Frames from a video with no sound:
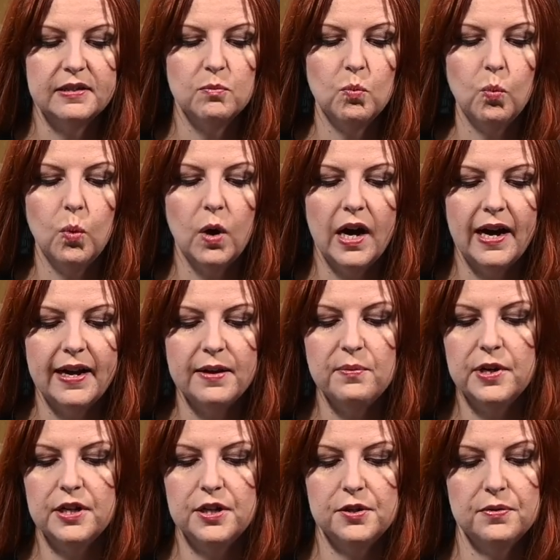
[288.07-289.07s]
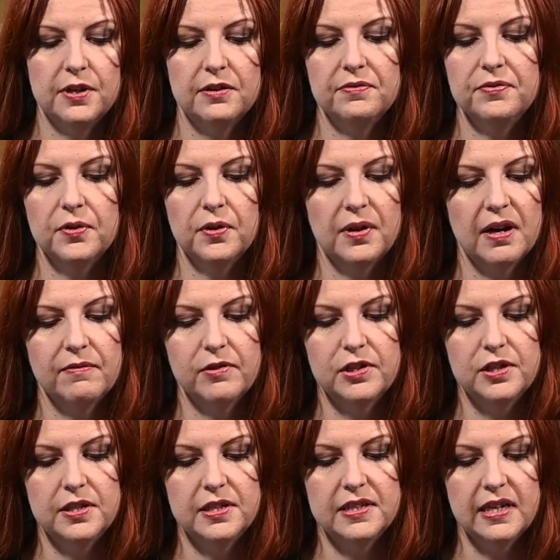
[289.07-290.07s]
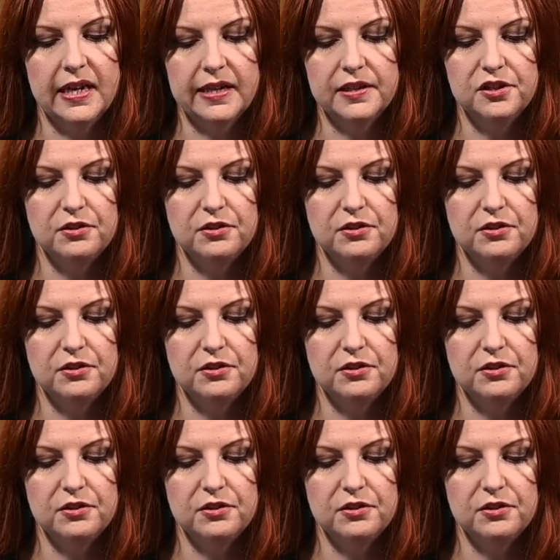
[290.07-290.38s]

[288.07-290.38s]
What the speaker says: why when doing full coverage designs